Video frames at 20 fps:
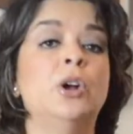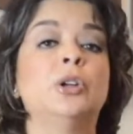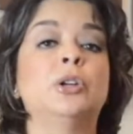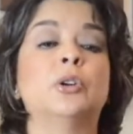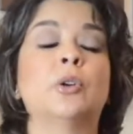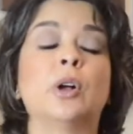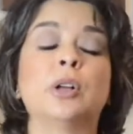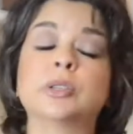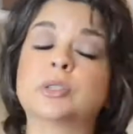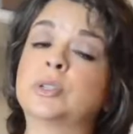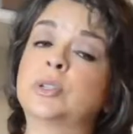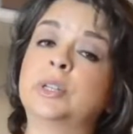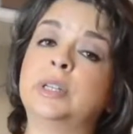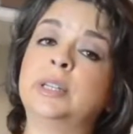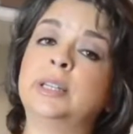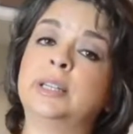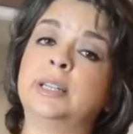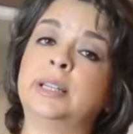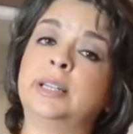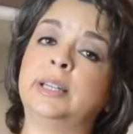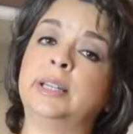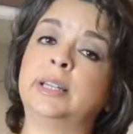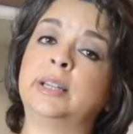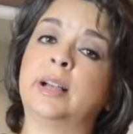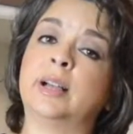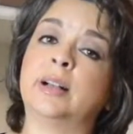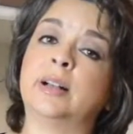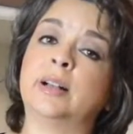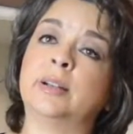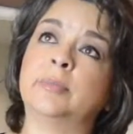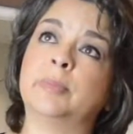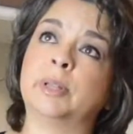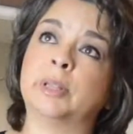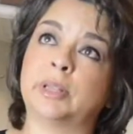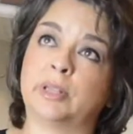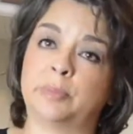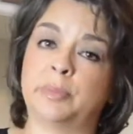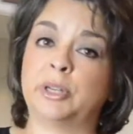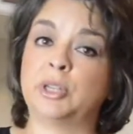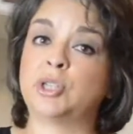You're also going to need a
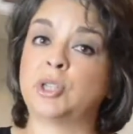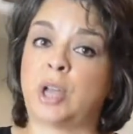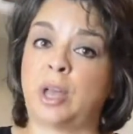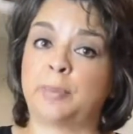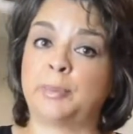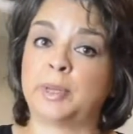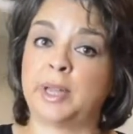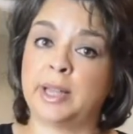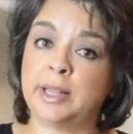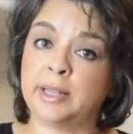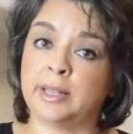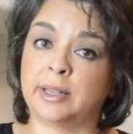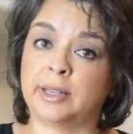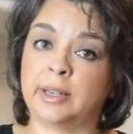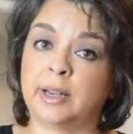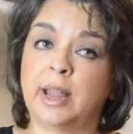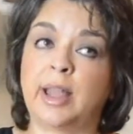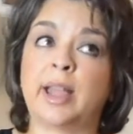little bit of chopped onion.